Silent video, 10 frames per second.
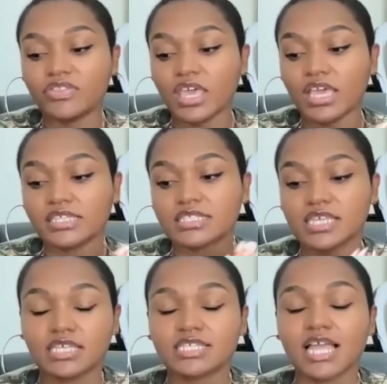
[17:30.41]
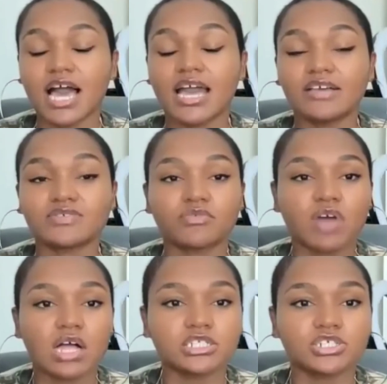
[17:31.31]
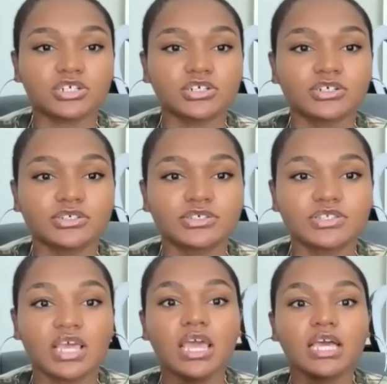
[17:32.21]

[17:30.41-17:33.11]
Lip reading: then Sex Lives of College Girls